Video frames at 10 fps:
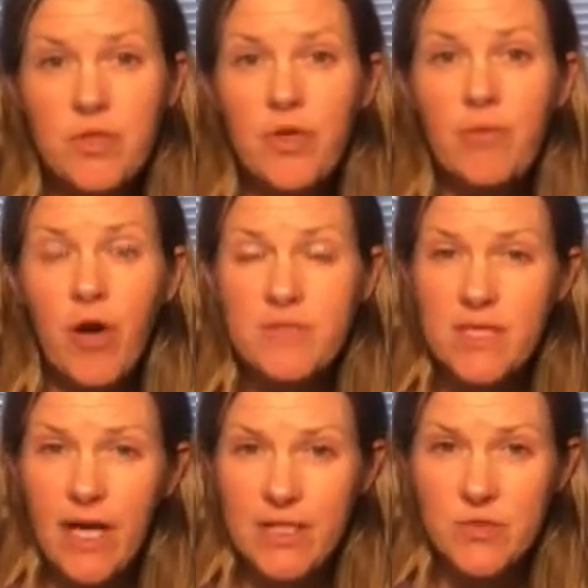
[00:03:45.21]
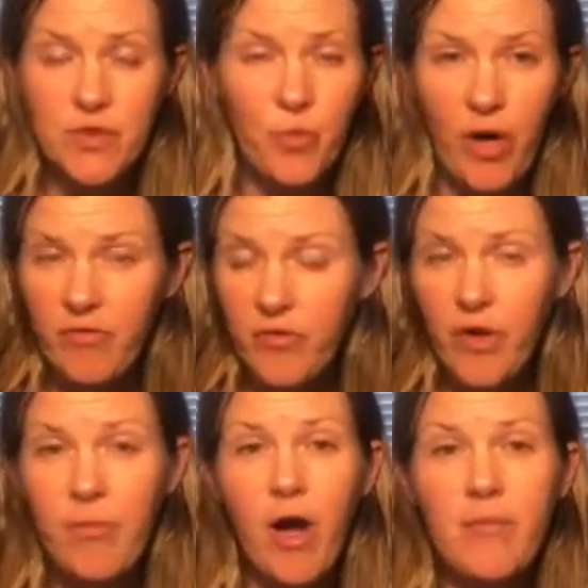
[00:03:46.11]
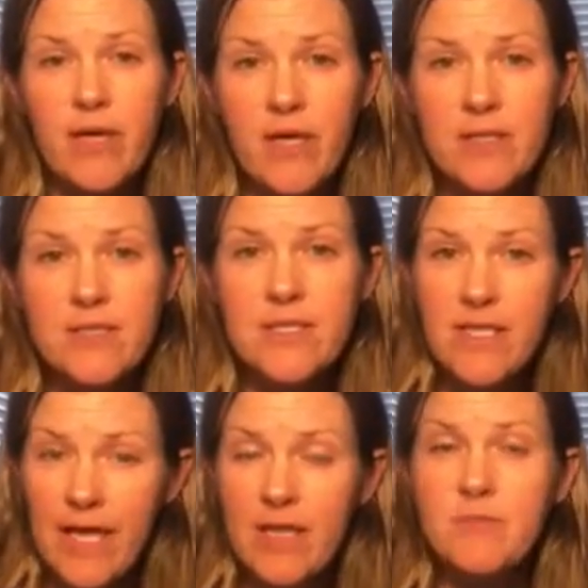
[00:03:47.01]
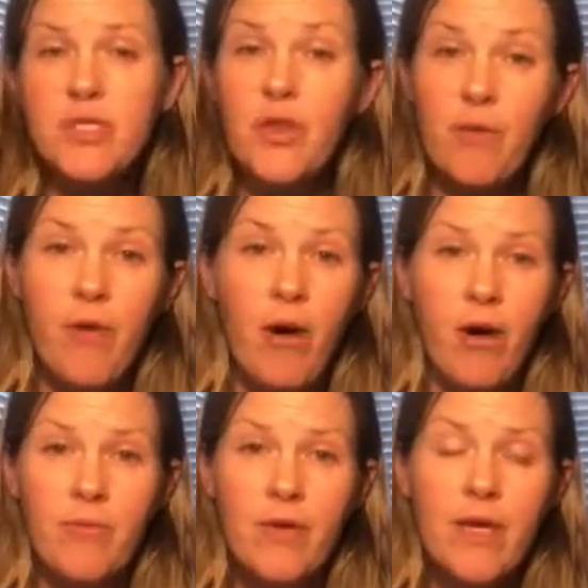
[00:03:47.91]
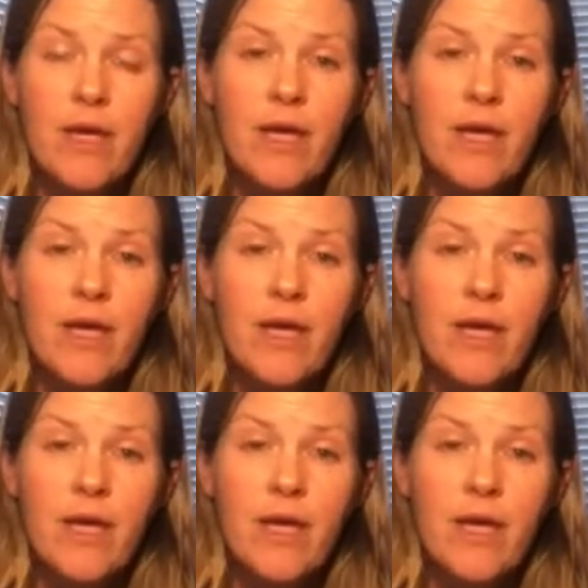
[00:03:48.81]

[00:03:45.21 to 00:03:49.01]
to their mom's classroom wherever their mom is and take them to their mom